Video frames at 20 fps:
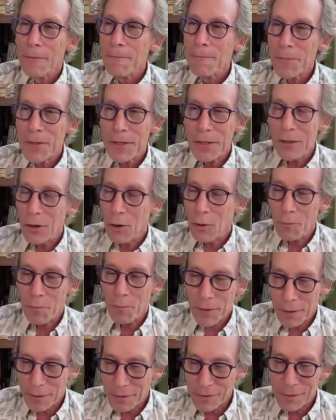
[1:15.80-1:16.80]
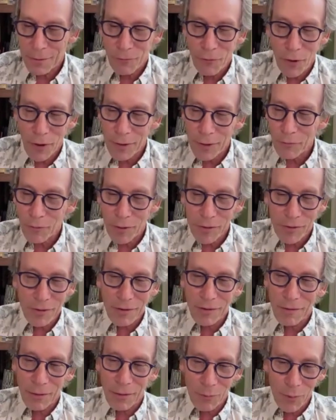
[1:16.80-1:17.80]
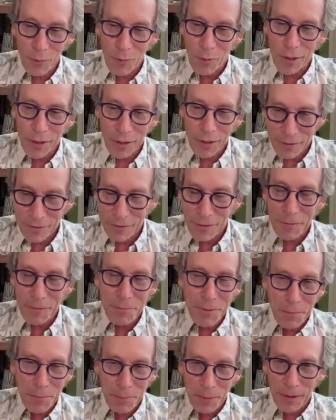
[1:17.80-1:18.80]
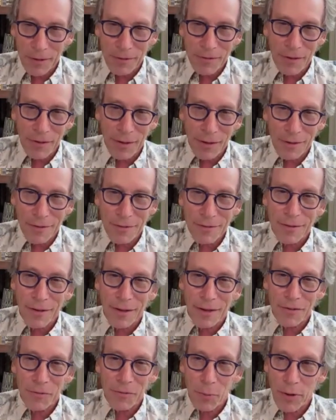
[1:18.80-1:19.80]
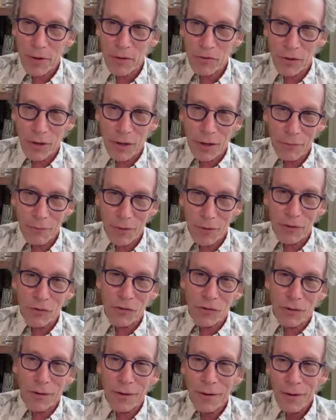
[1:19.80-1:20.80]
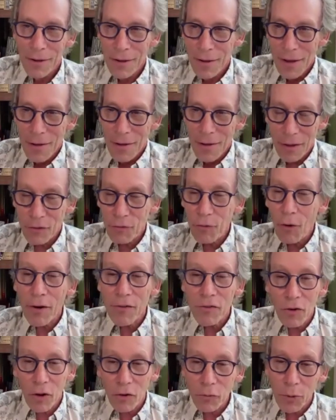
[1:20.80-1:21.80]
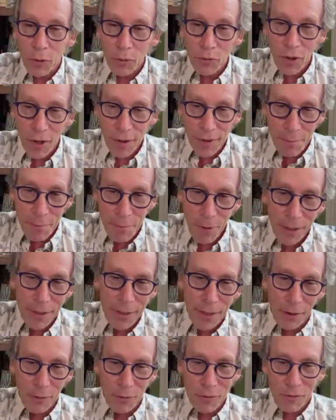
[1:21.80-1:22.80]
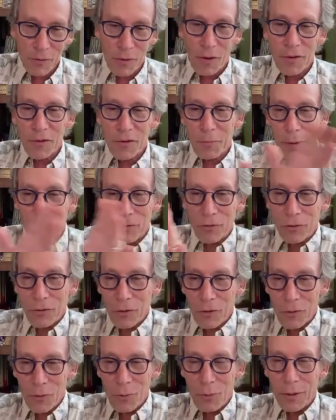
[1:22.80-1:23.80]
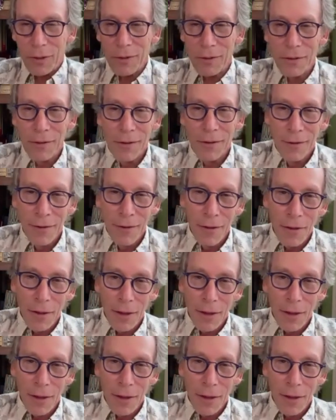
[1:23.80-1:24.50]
you know, it's the final frontier and we want to excite people and it's, and it's exploration and adventure, that's fine, as long as we don't take the money out of the science budget to do it. Mm.